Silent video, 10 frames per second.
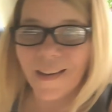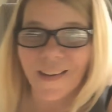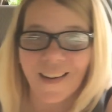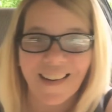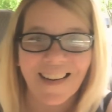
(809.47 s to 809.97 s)

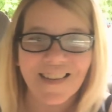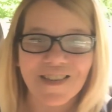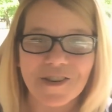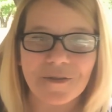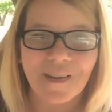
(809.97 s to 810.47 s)

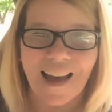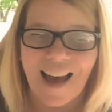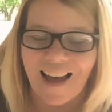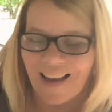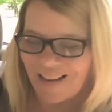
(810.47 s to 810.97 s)
goodness, you
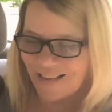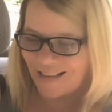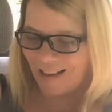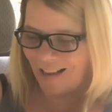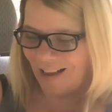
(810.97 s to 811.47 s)

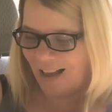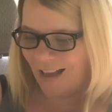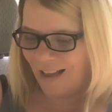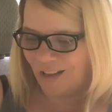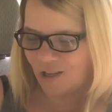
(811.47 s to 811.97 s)
guys.
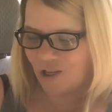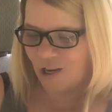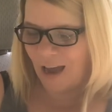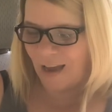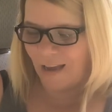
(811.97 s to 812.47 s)

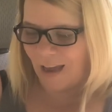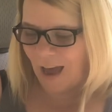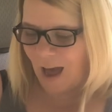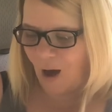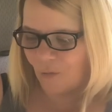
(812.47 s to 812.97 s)
Check it
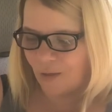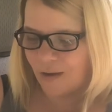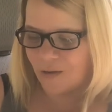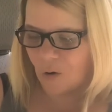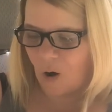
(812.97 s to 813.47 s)
out.
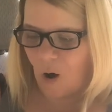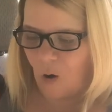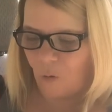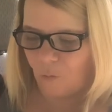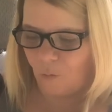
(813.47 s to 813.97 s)
These are
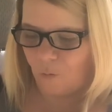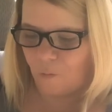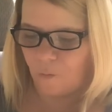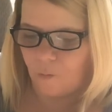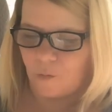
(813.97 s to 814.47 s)
all
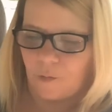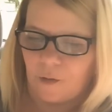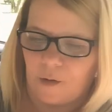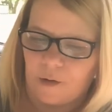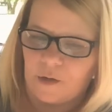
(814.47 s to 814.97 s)

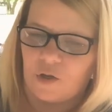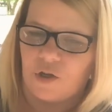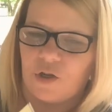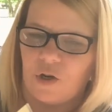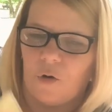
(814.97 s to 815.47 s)

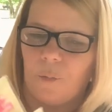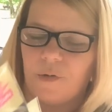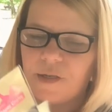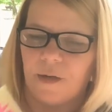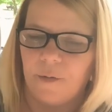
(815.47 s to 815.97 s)

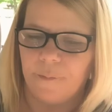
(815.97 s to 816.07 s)
dupes,